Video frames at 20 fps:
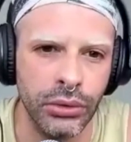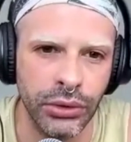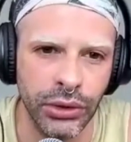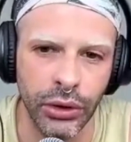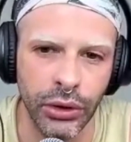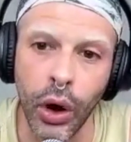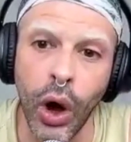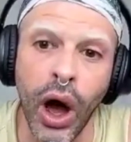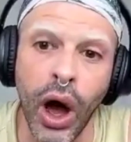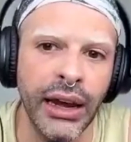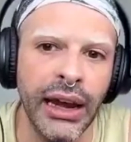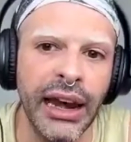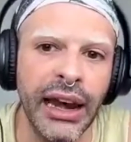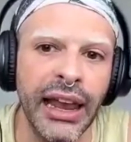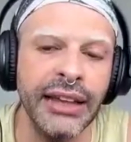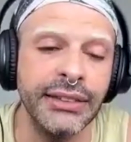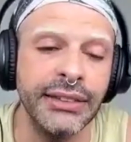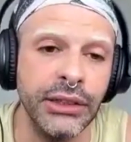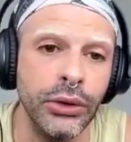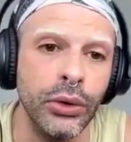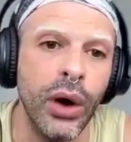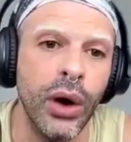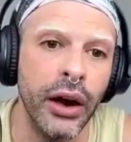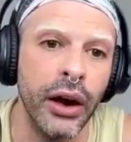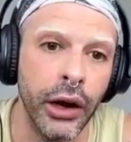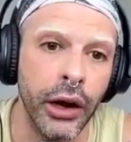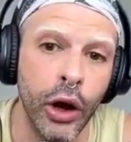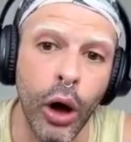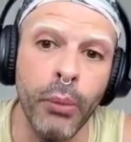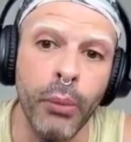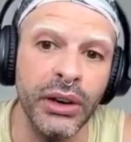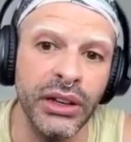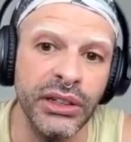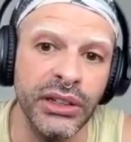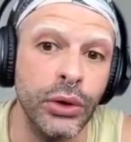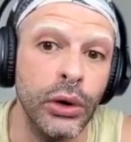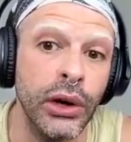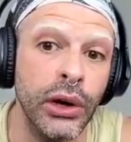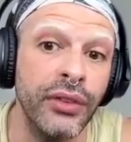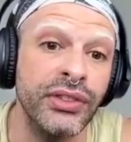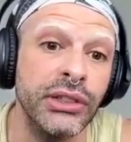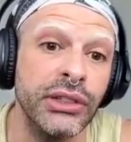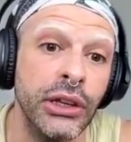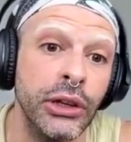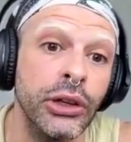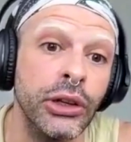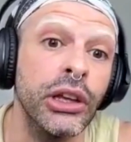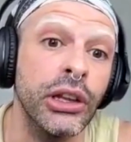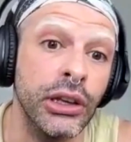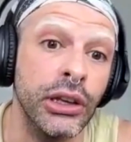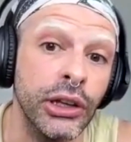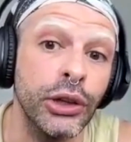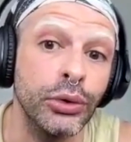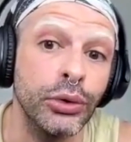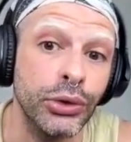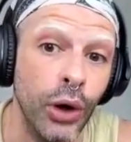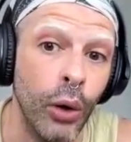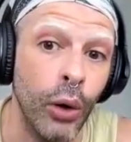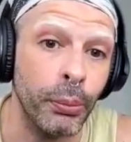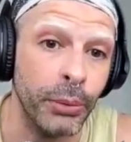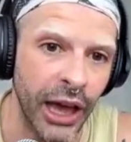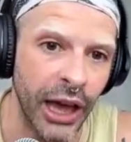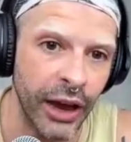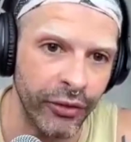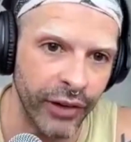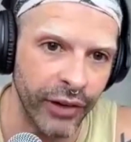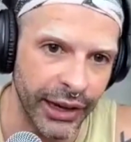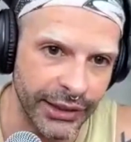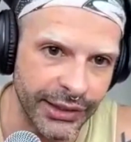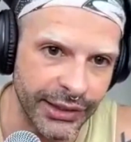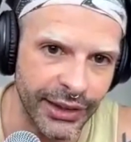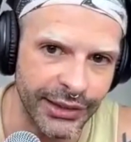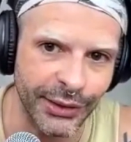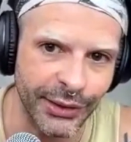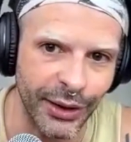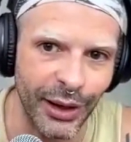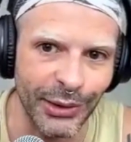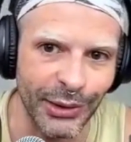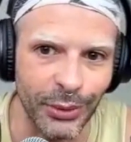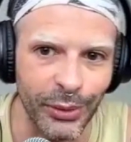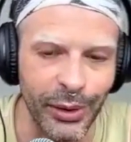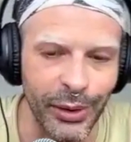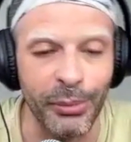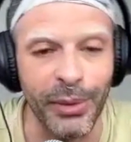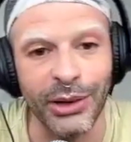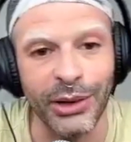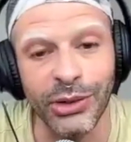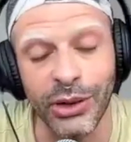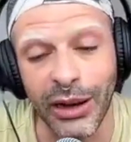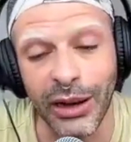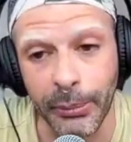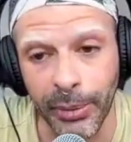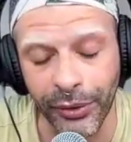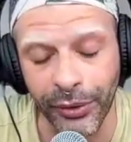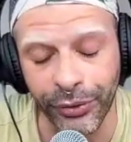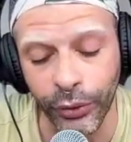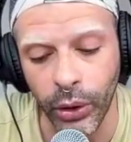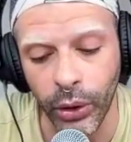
You know, unless you are a communist who lives in utopia, right? As we were mentioning before.